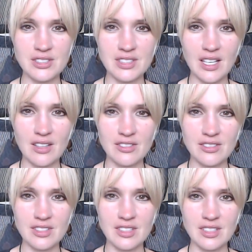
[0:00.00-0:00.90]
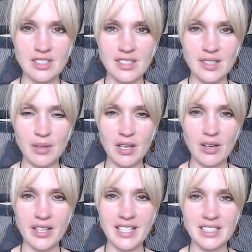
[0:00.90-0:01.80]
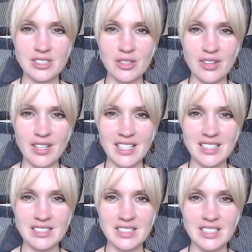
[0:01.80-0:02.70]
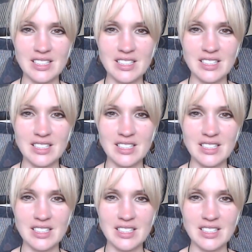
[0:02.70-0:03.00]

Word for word: yourself, your belongings, your things.